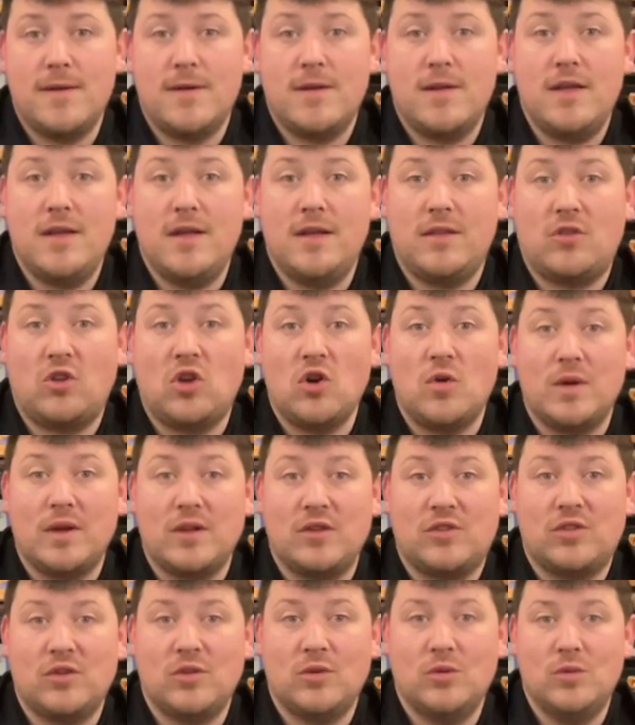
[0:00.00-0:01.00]
It's
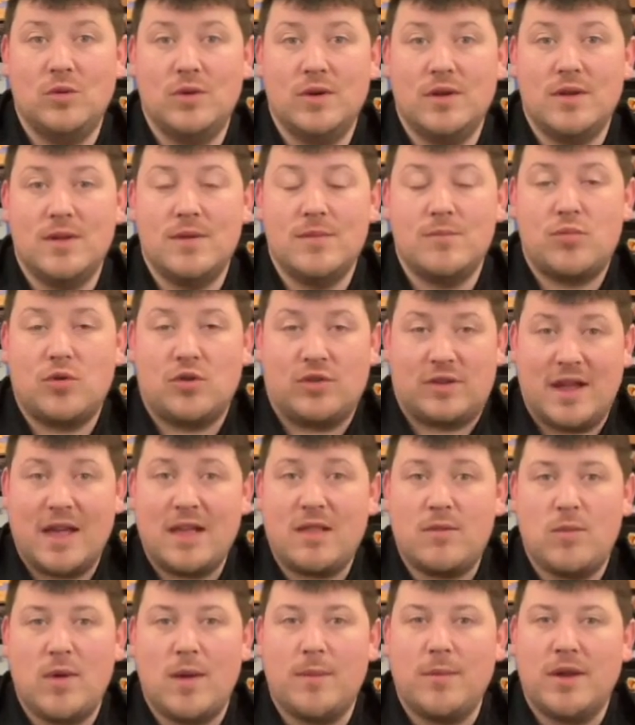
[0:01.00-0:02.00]
going to
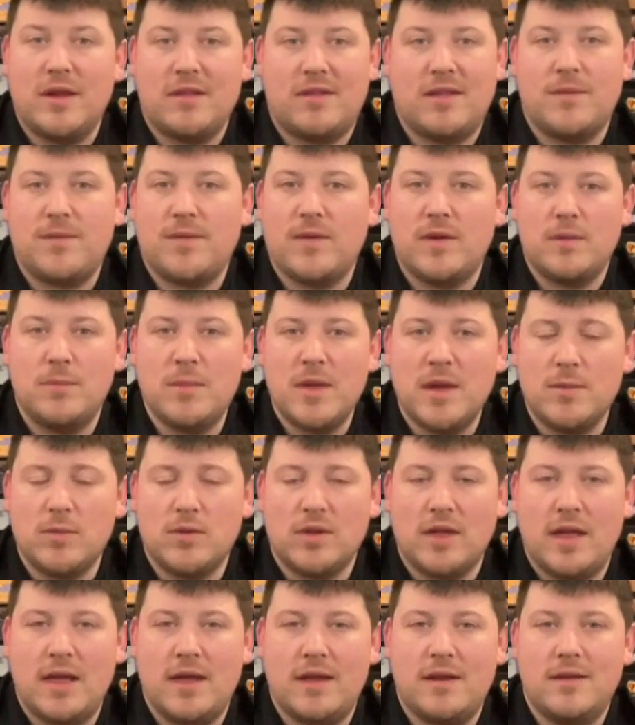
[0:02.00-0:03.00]
protect me. I'm going to take very
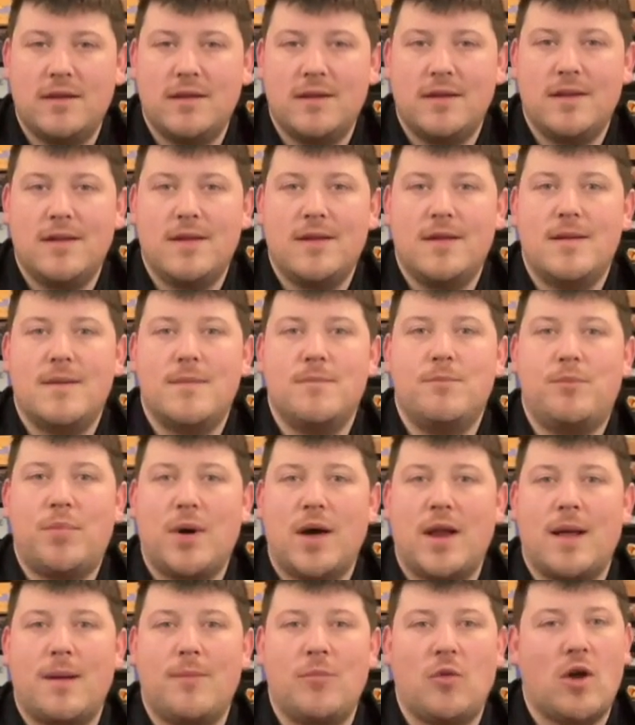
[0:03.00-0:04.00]
minimal hit,
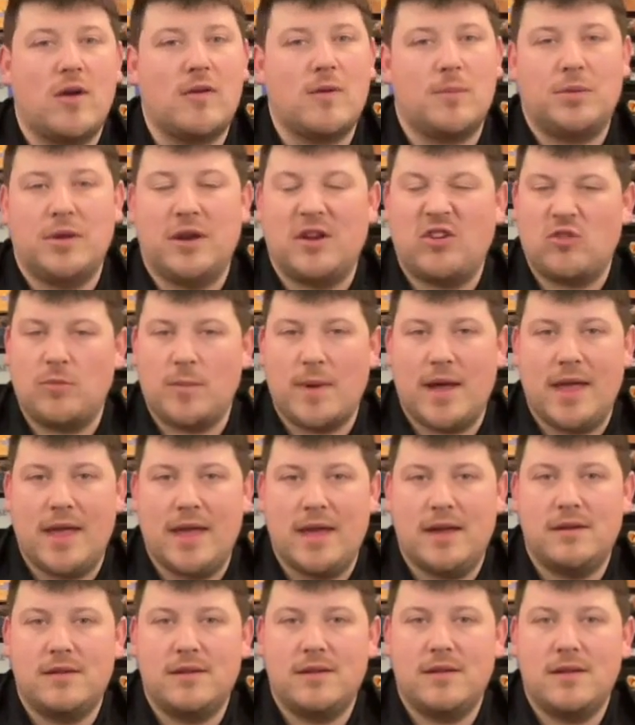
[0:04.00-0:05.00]
but I'm not replenishing my
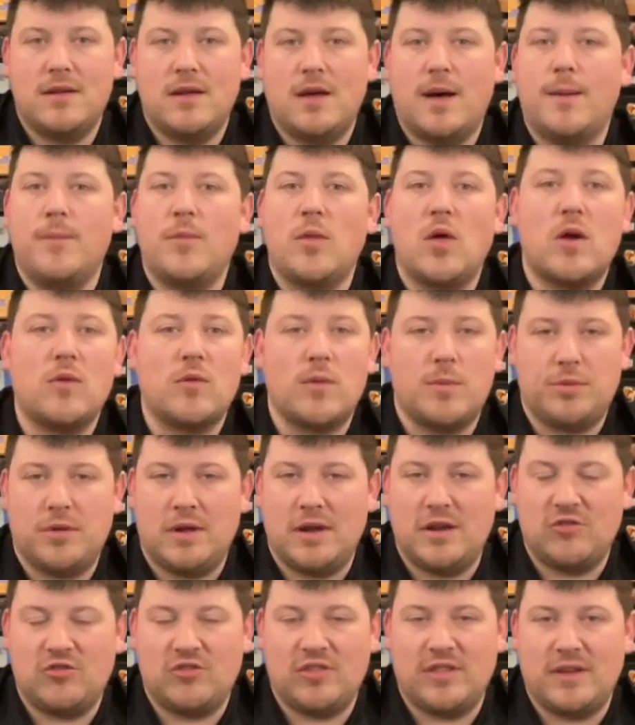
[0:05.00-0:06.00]
hand. I'm not
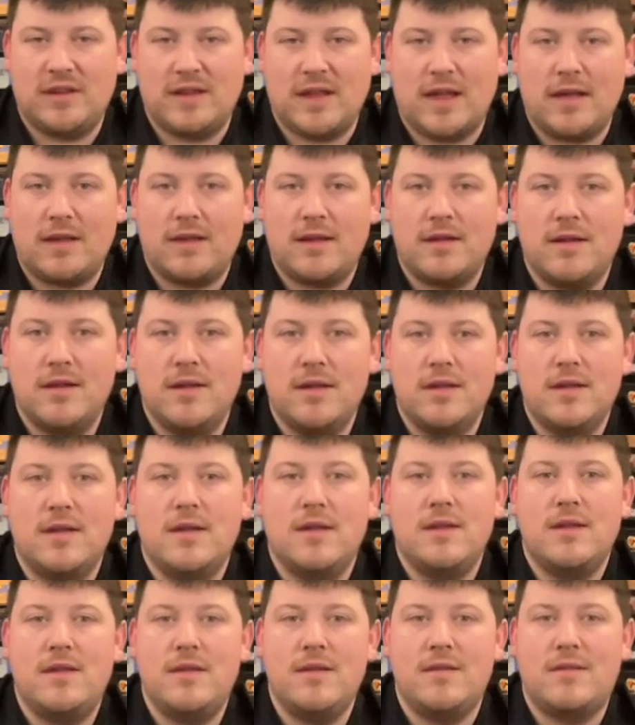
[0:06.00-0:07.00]
replenishing the deck.
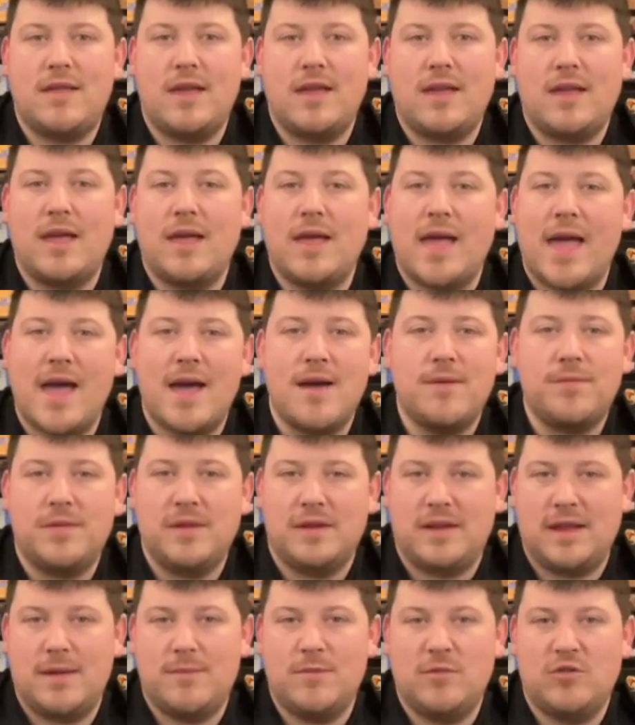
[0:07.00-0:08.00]
He's taking half the
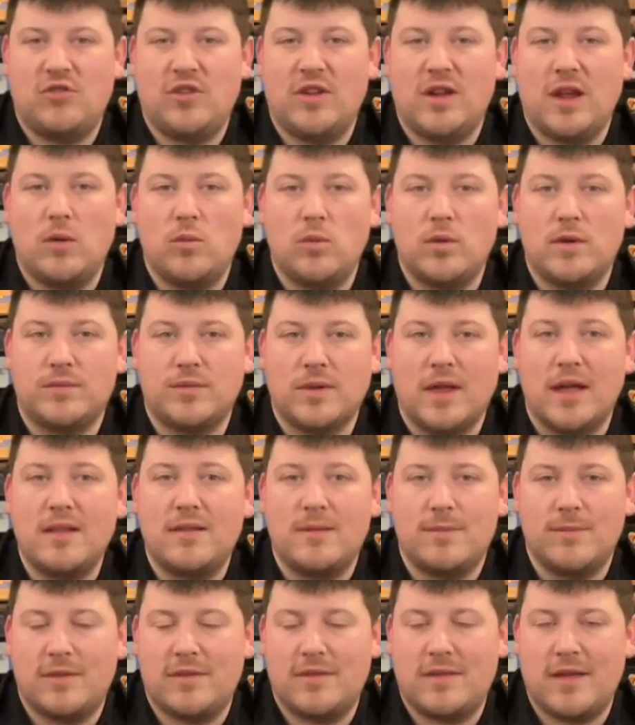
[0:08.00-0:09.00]
damage that I would have
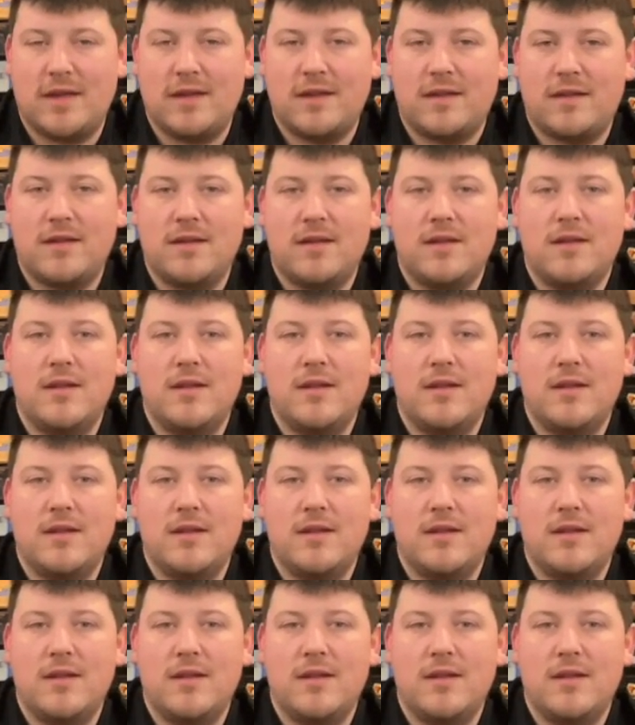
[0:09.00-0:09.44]
liked him to take.